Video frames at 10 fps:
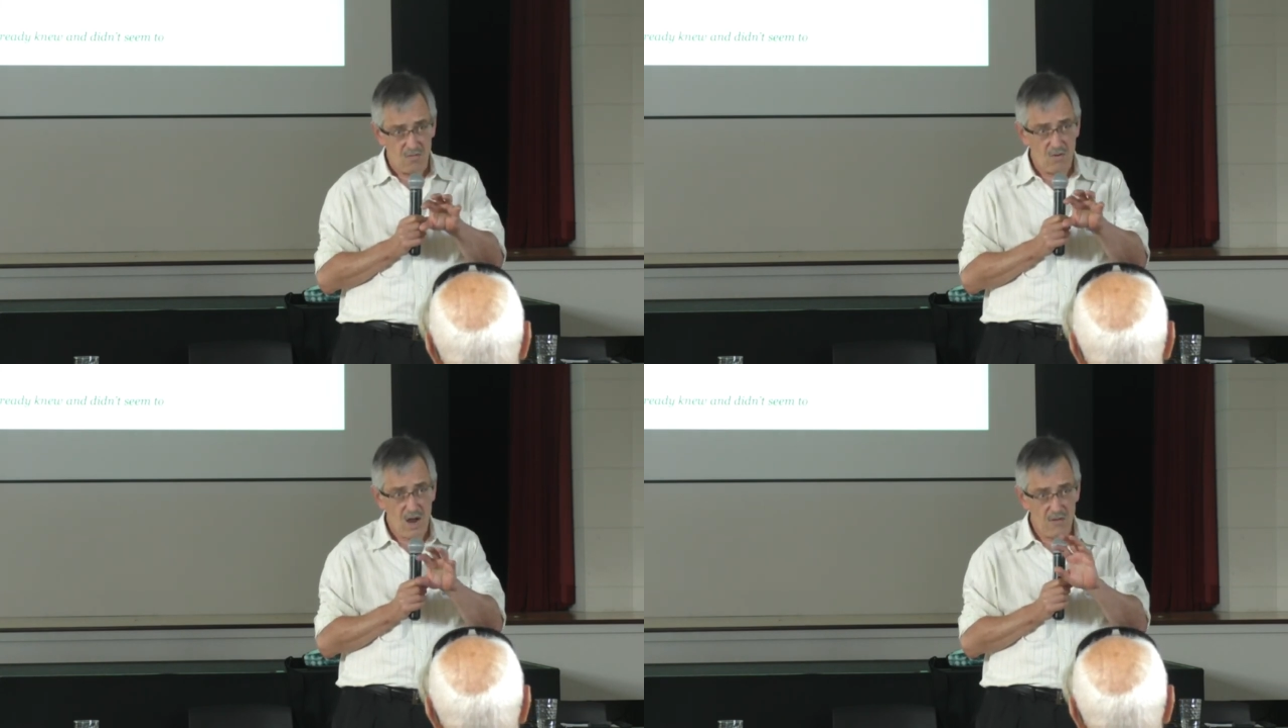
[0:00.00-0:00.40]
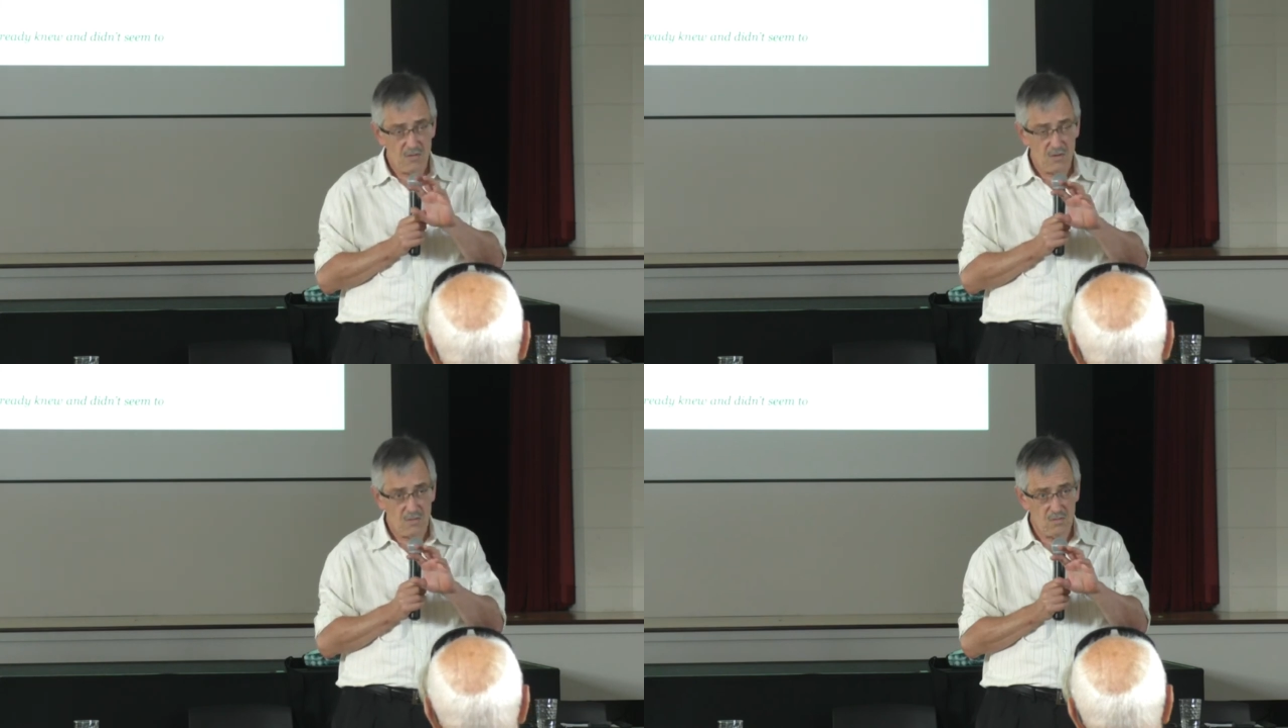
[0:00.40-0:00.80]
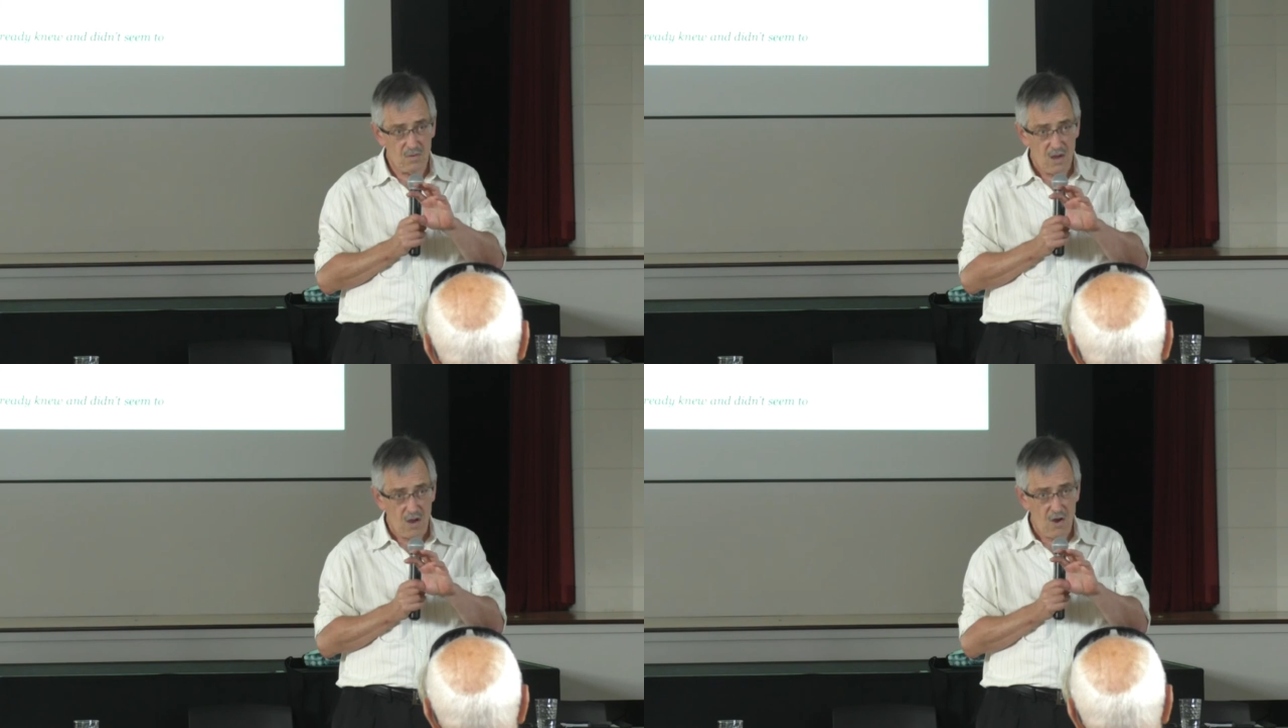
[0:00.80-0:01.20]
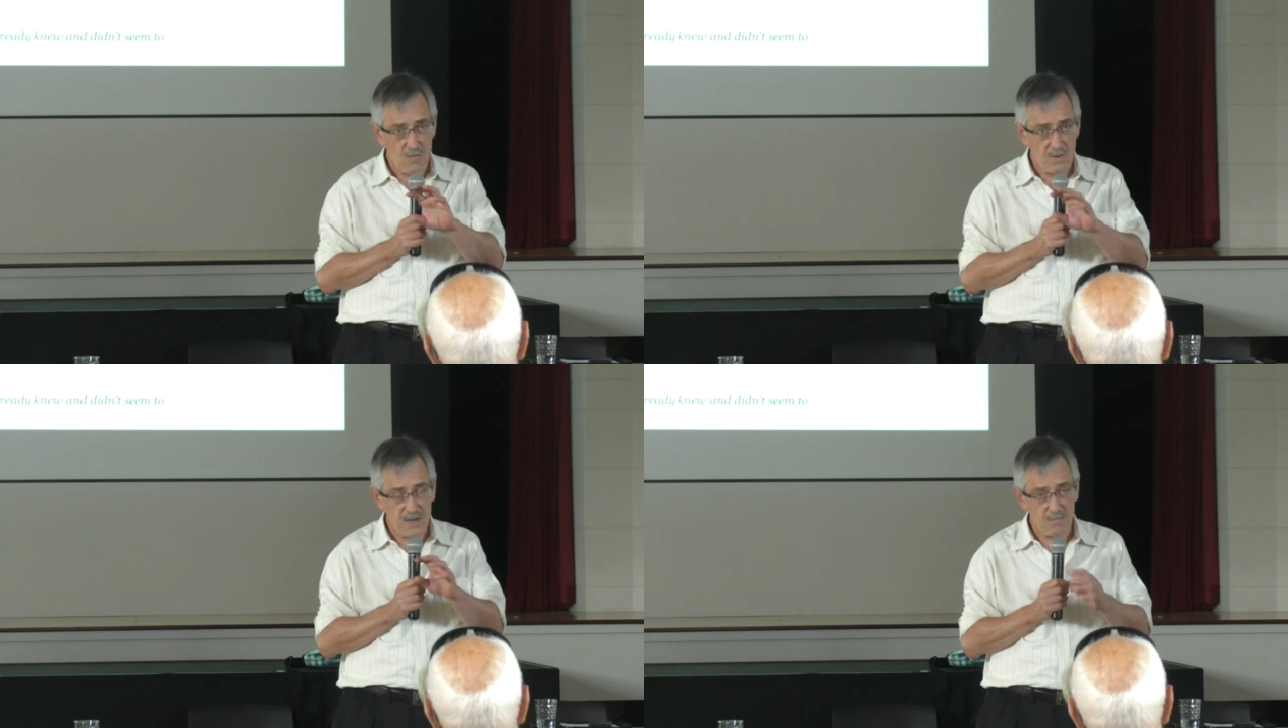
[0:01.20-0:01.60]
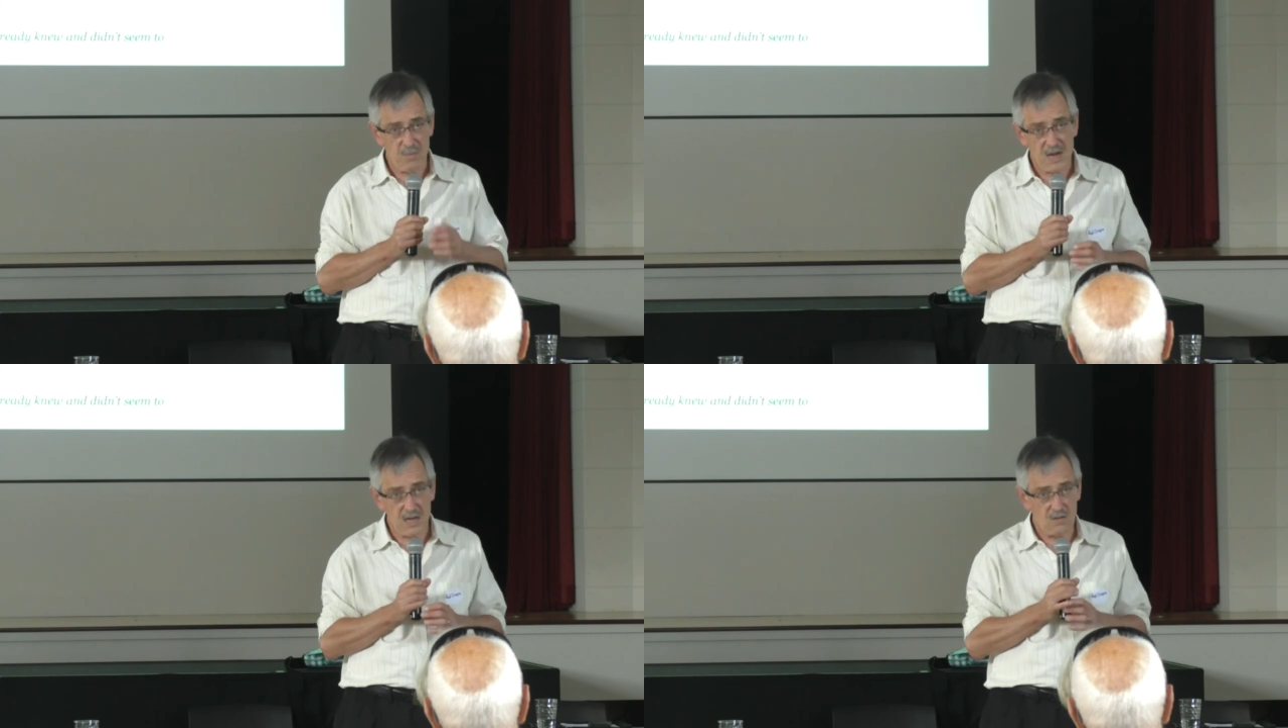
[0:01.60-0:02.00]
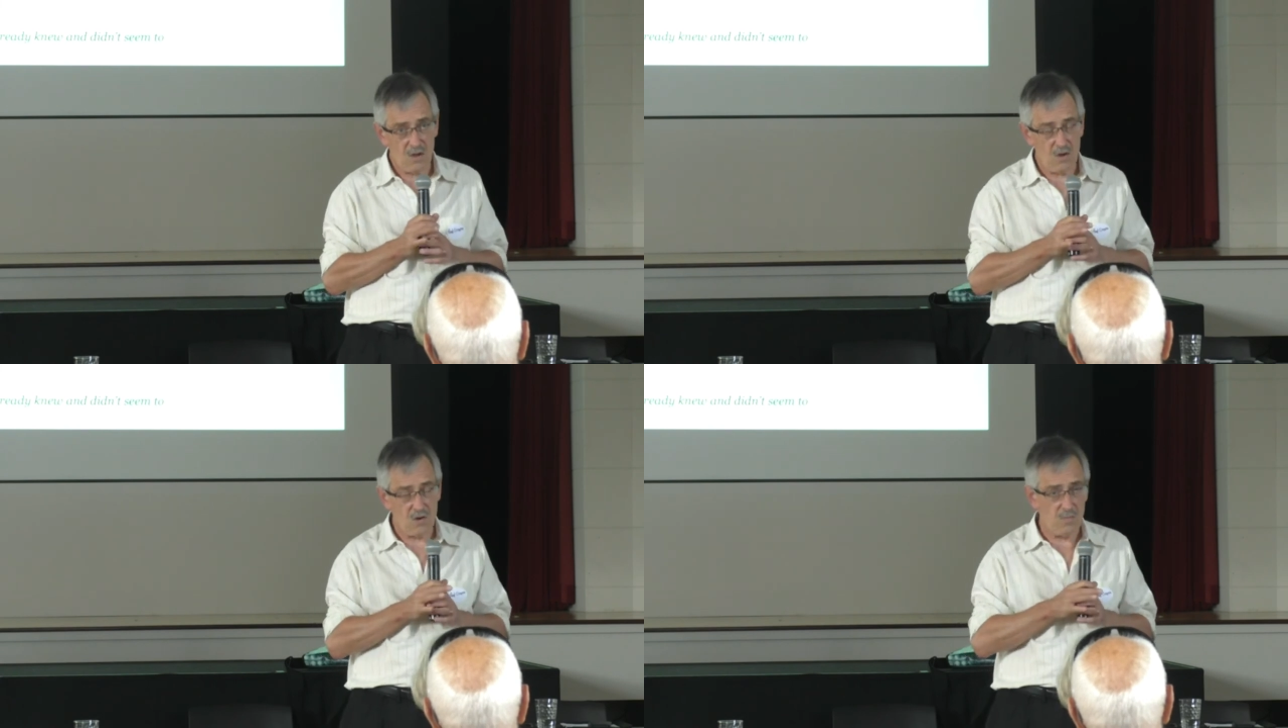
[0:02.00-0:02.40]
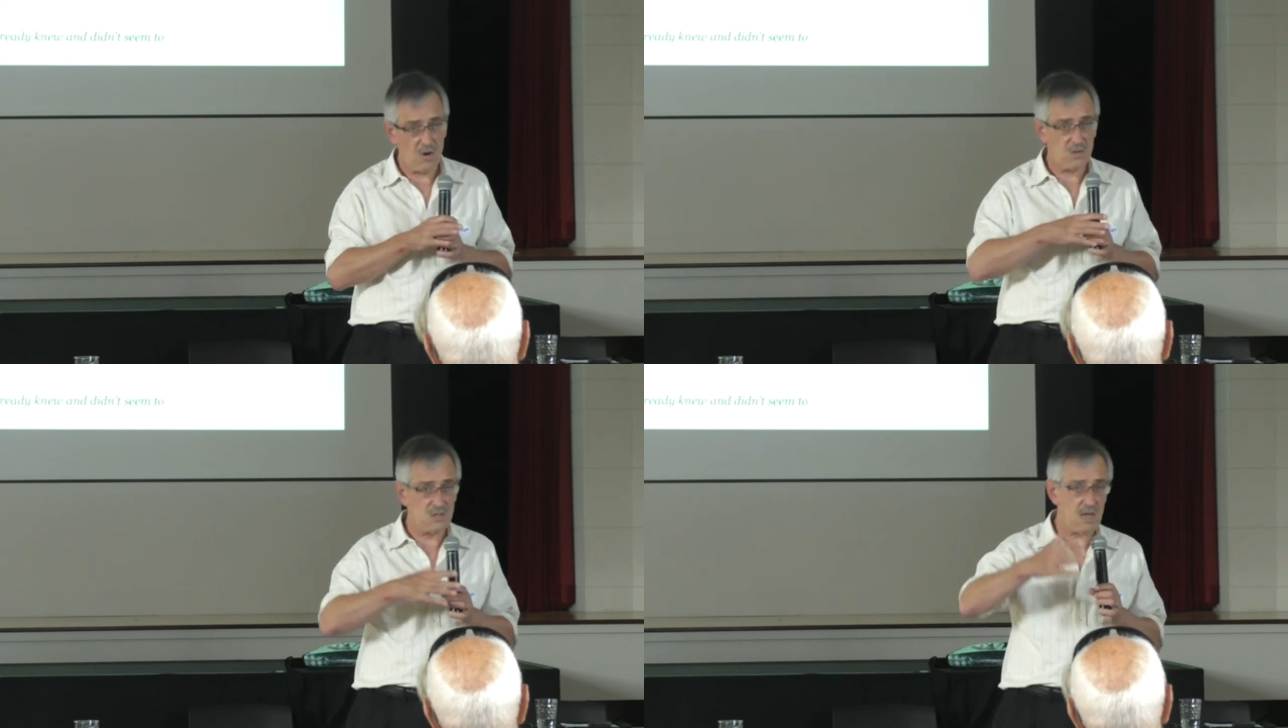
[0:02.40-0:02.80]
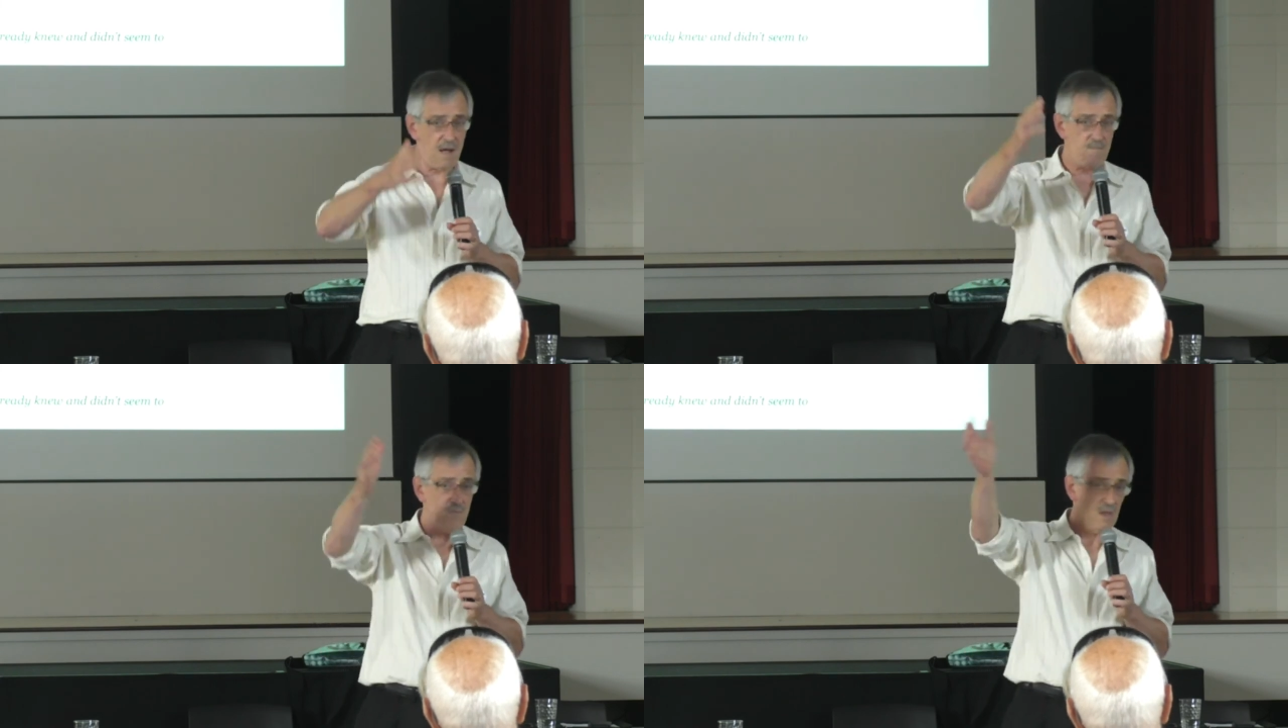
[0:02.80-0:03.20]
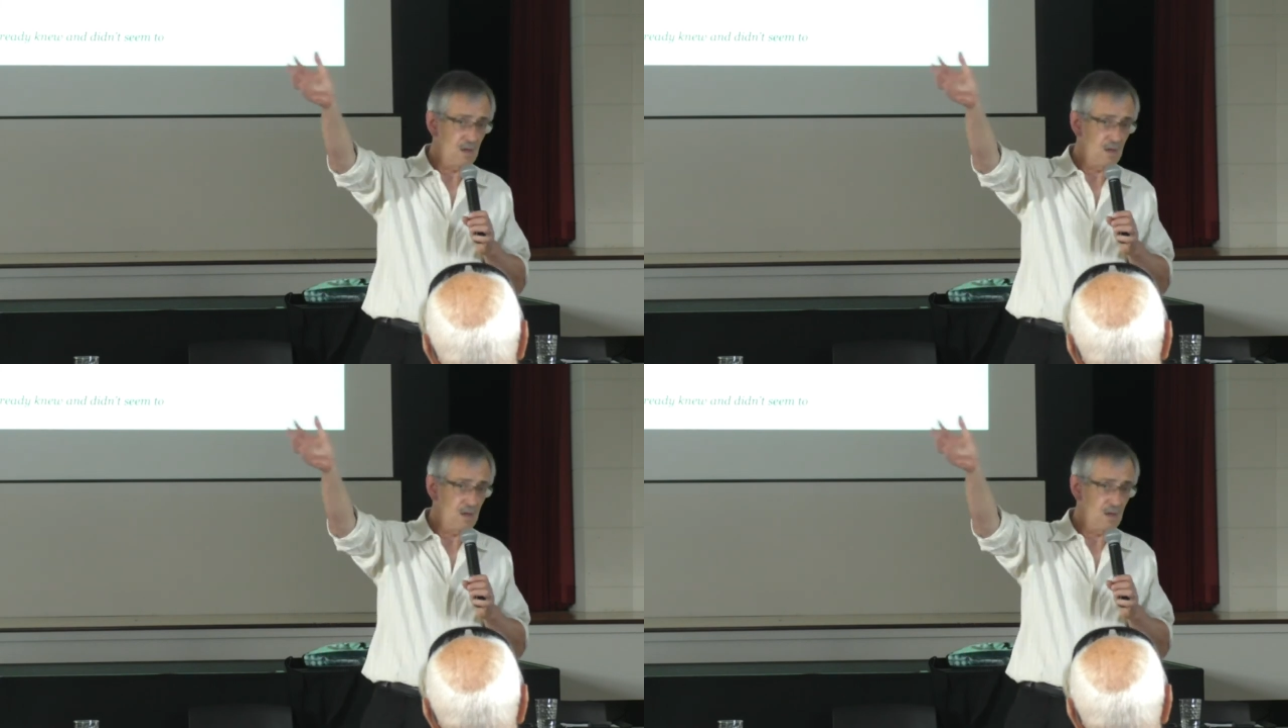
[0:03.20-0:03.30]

rather than pinning the hope on some